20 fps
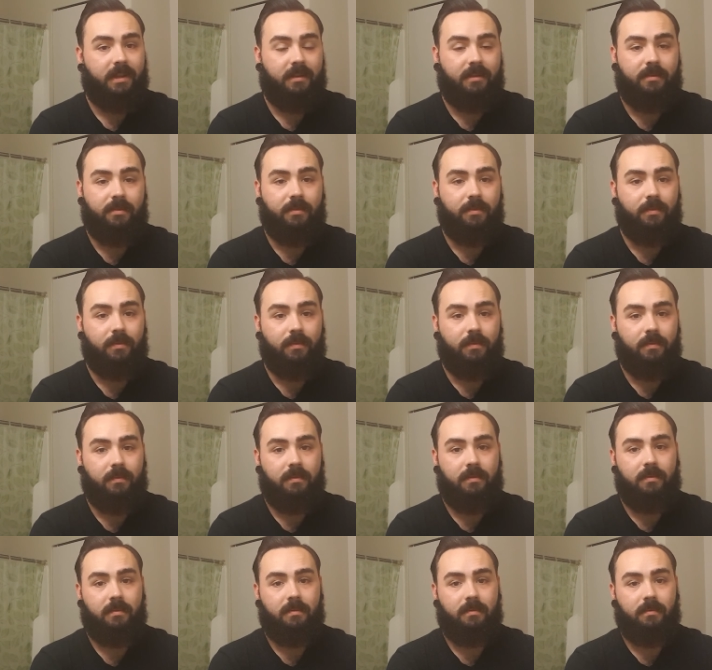
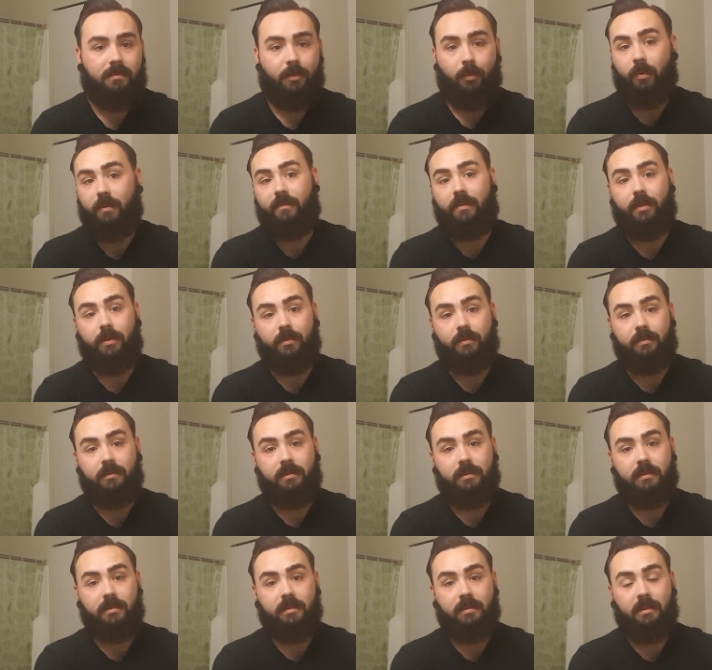into the
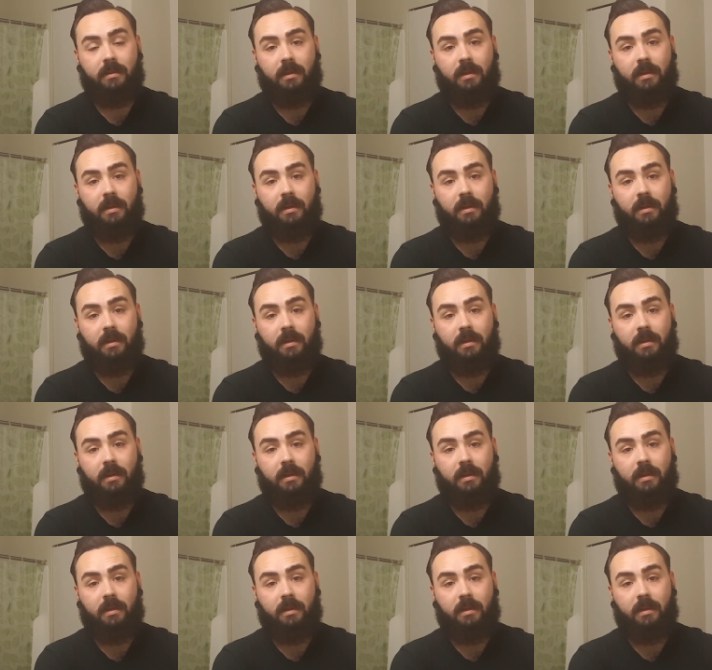reviews